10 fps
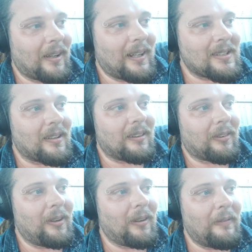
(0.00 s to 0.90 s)
that I actually
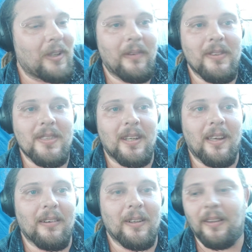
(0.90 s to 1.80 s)
threw leftovers
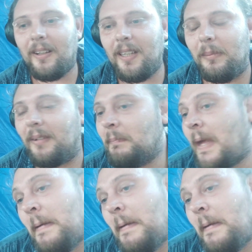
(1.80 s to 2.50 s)
together and got lucky. But